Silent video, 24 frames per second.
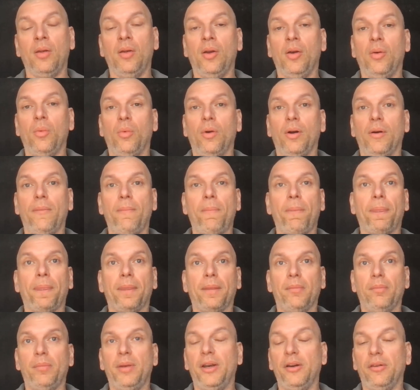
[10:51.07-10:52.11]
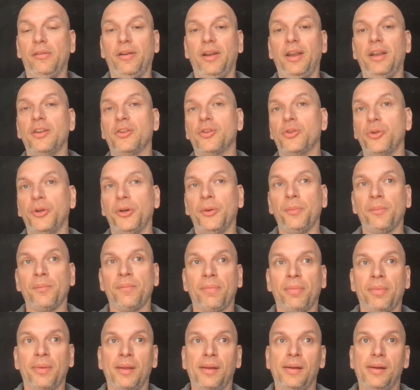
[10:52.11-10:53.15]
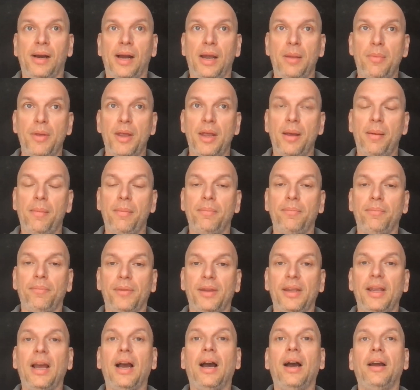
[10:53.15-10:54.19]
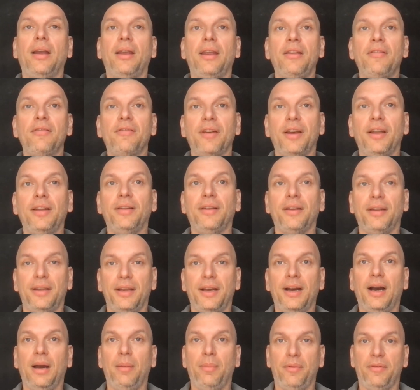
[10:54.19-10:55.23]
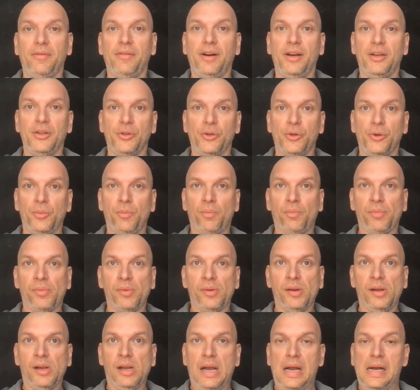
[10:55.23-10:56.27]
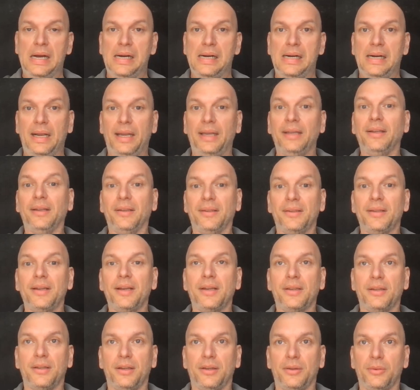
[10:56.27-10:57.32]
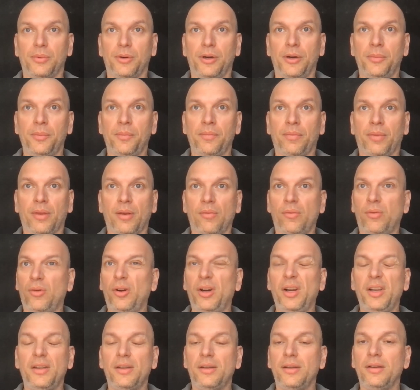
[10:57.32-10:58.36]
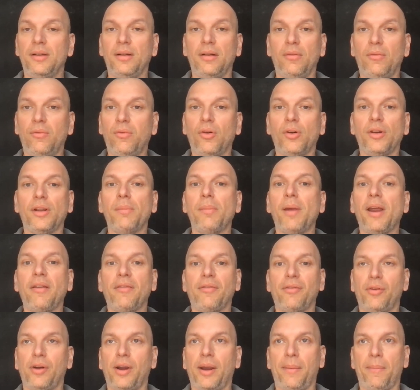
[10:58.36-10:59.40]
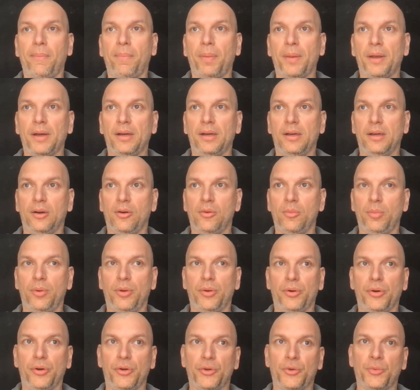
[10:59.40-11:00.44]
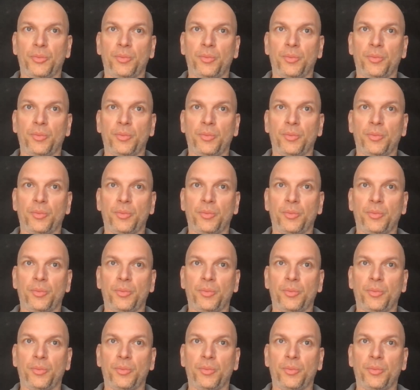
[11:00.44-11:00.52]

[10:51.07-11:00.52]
Well, a bit of history. IBM invented the hypervisor in the 60s, right? For the mainframe computers.